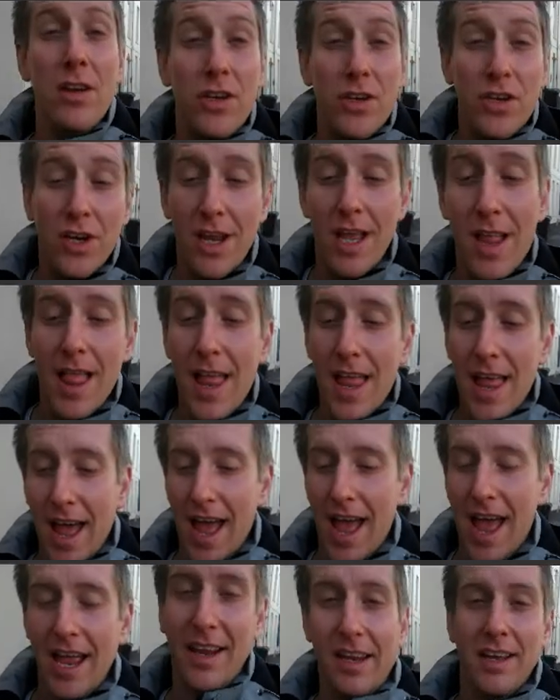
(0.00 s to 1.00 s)
So
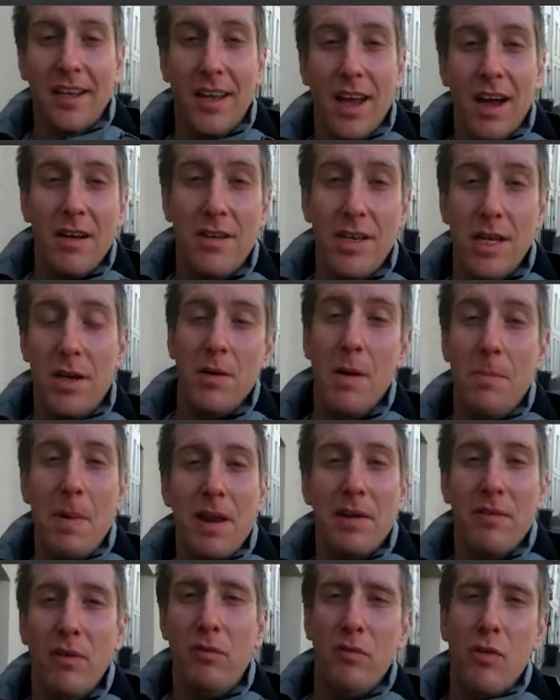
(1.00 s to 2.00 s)
thumb but shut up.
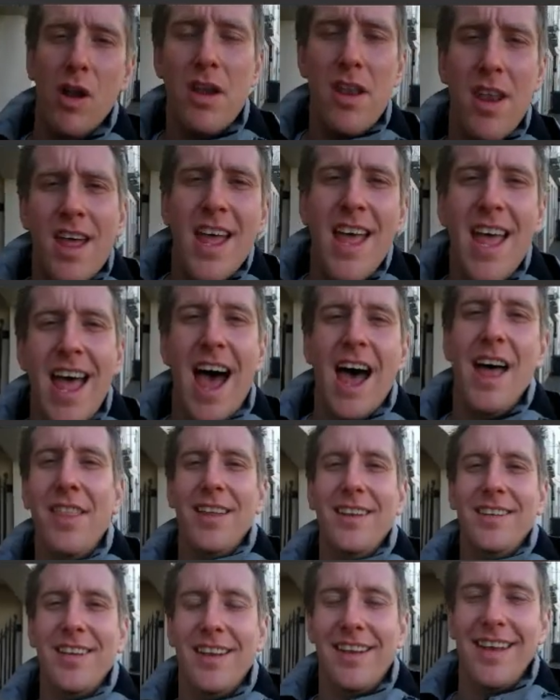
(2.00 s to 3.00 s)
He's slugging here,
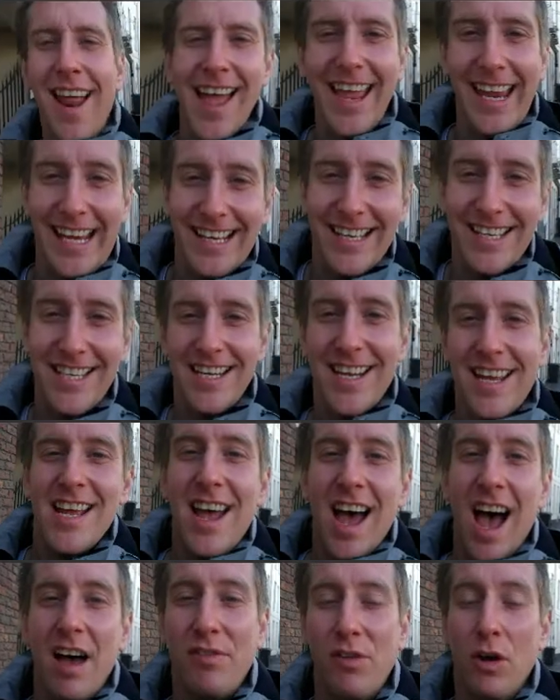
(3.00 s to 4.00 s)
stop jabbing on
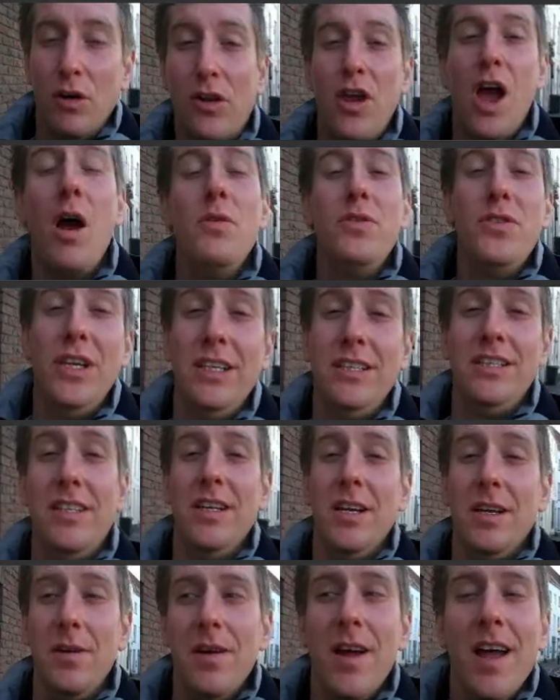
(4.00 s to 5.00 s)
like what up. He's
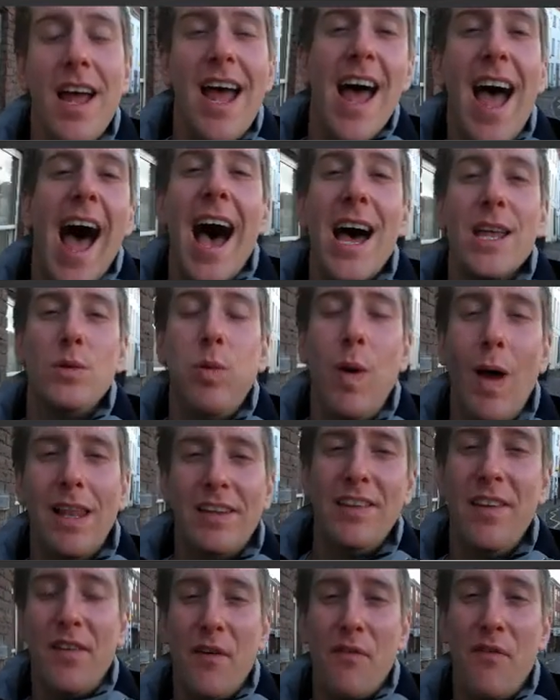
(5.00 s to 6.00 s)
from the
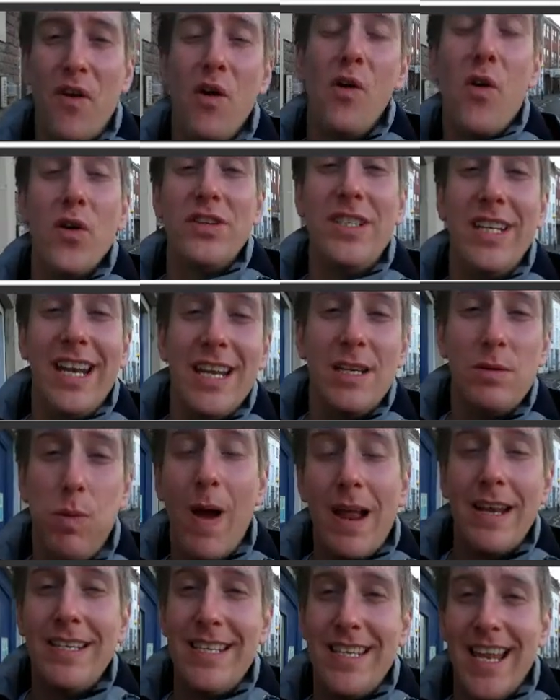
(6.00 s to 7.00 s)
UK and he's anything
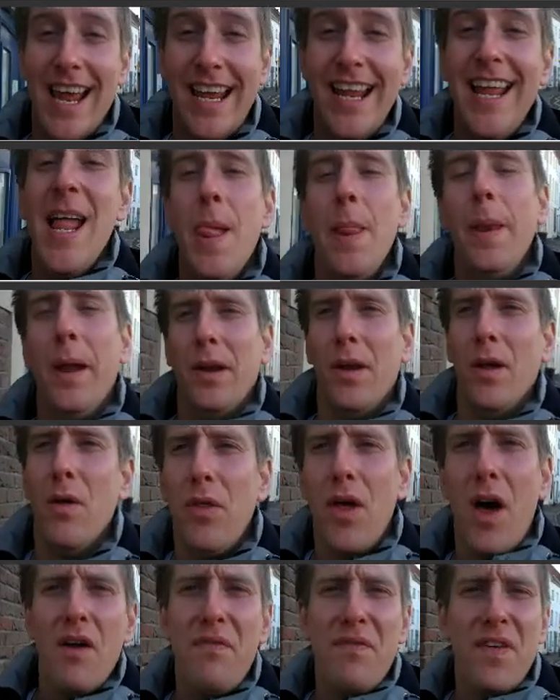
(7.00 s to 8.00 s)
but boring.
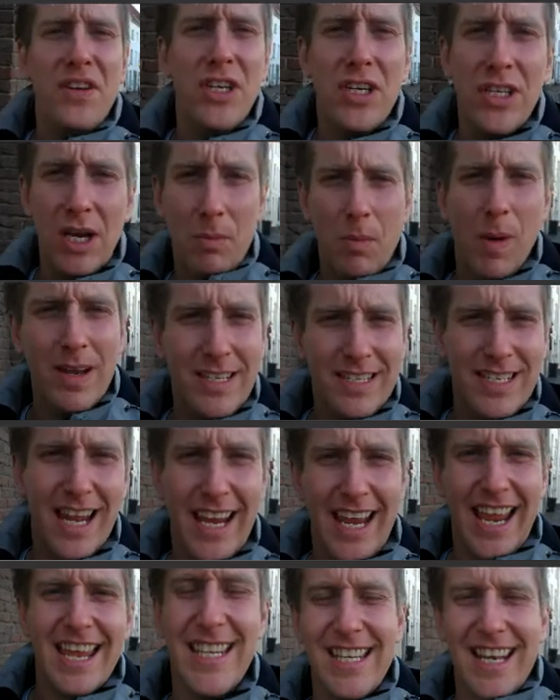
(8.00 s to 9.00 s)
Stop jabbing on,
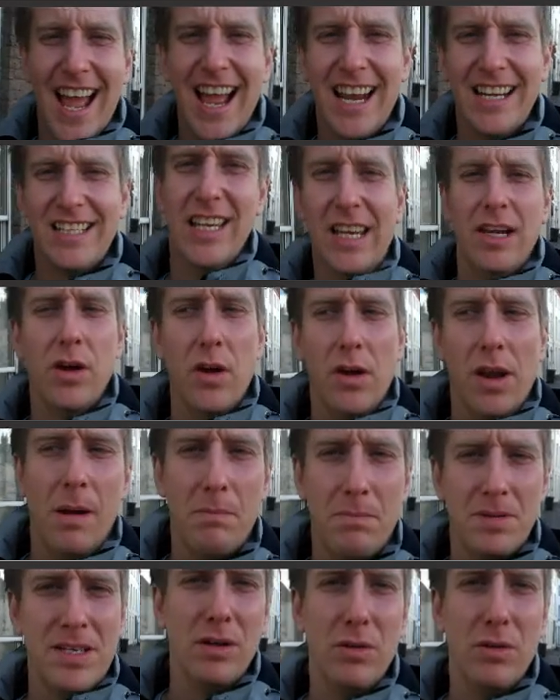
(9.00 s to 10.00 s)
starts his day with a